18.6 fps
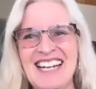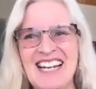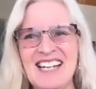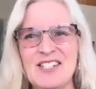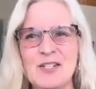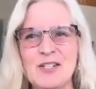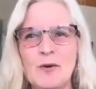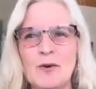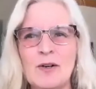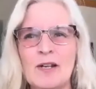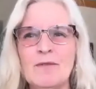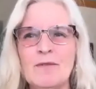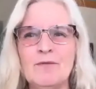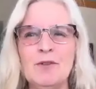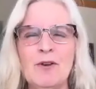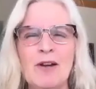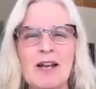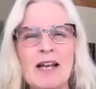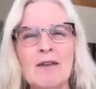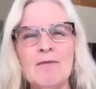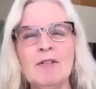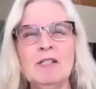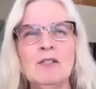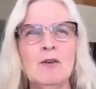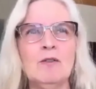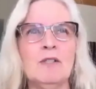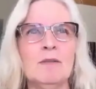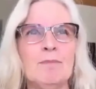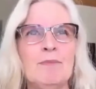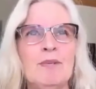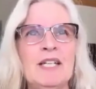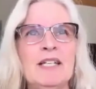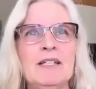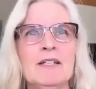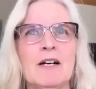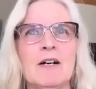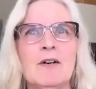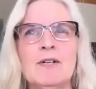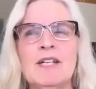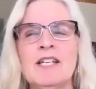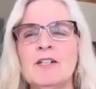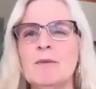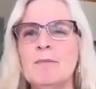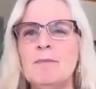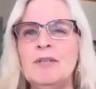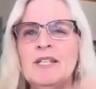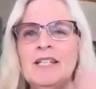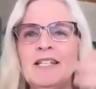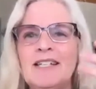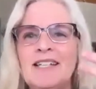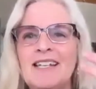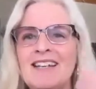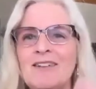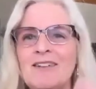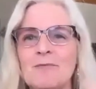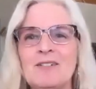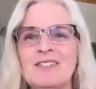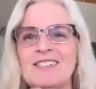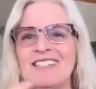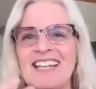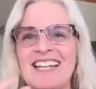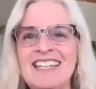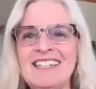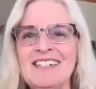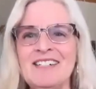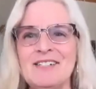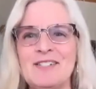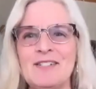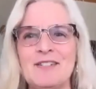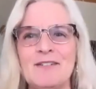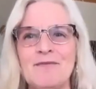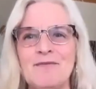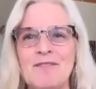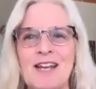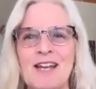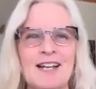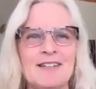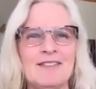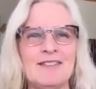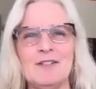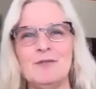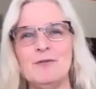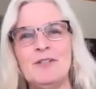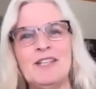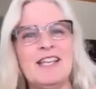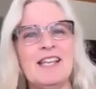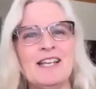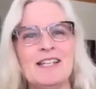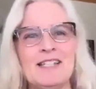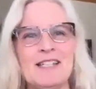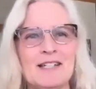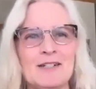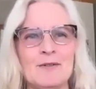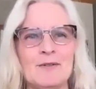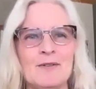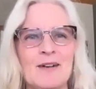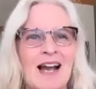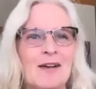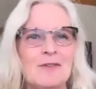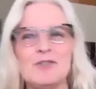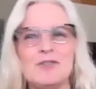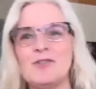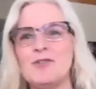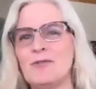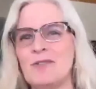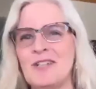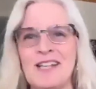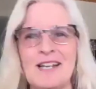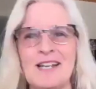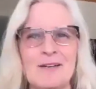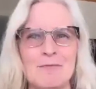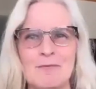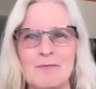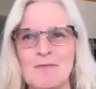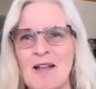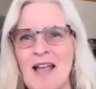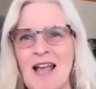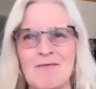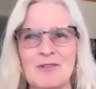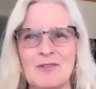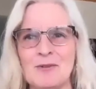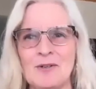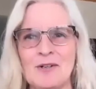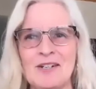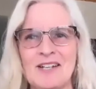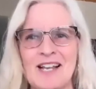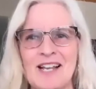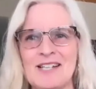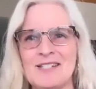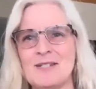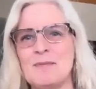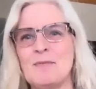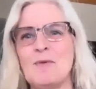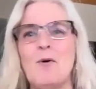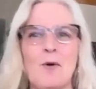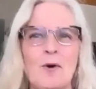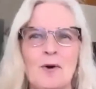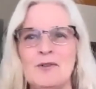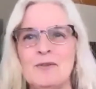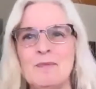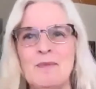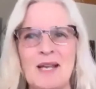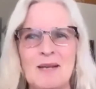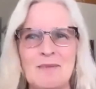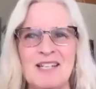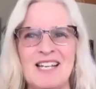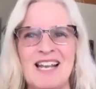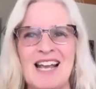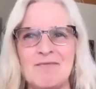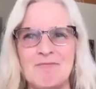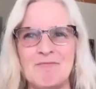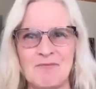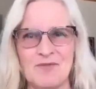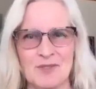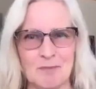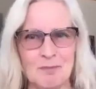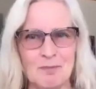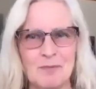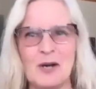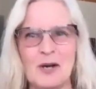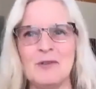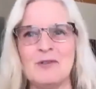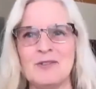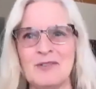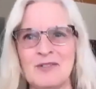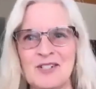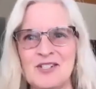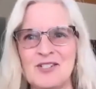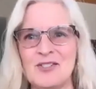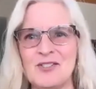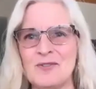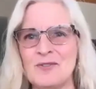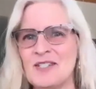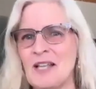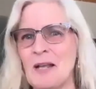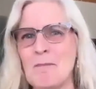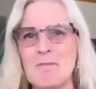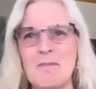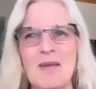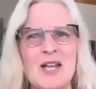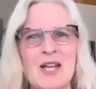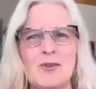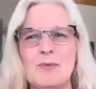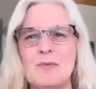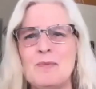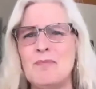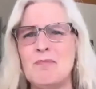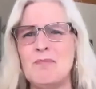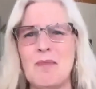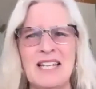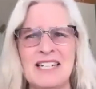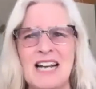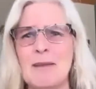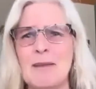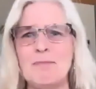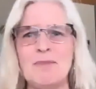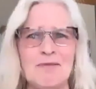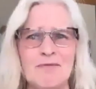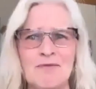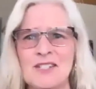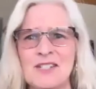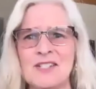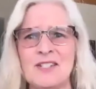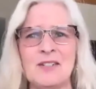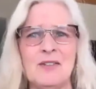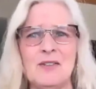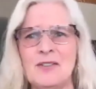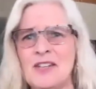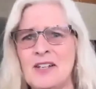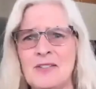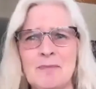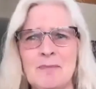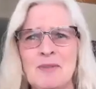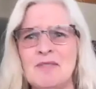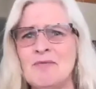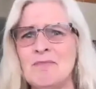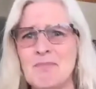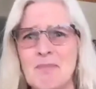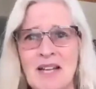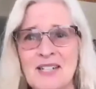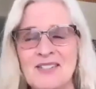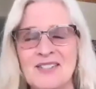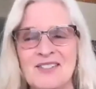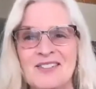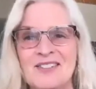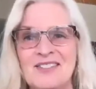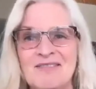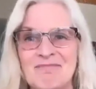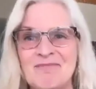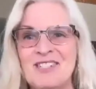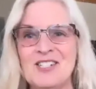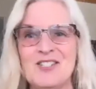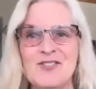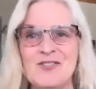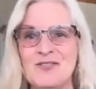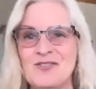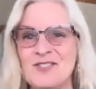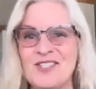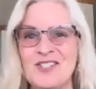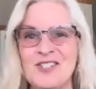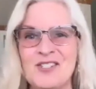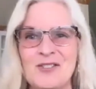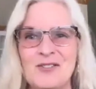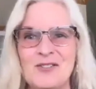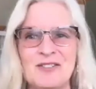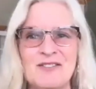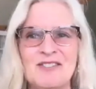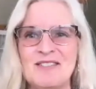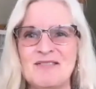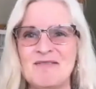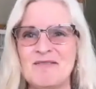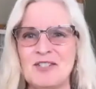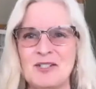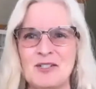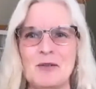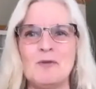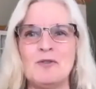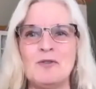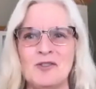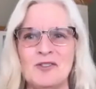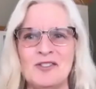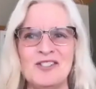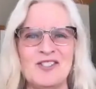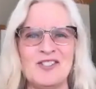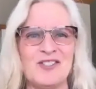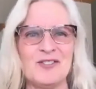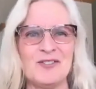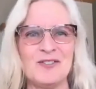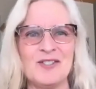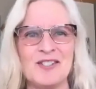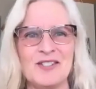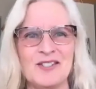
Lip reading: So if you have a low libido, it could be related to the fact that you can't get aroused, you can't have an orgasm, or you maybe have some partner issues that may or may not be physical. They could be mental issues too, and social issues.